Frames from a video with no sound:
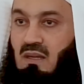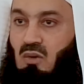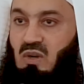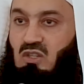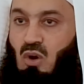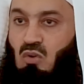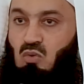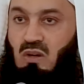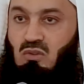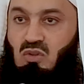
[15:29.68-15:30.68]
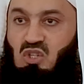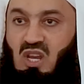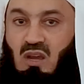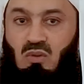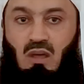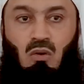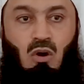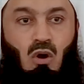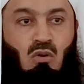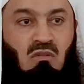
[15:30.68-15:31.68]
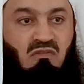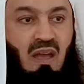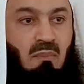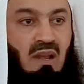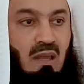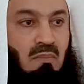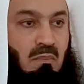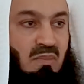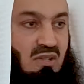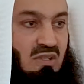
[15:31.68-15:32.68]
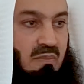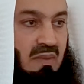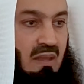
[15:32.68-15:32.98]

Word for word: We don't want to share with our own family members.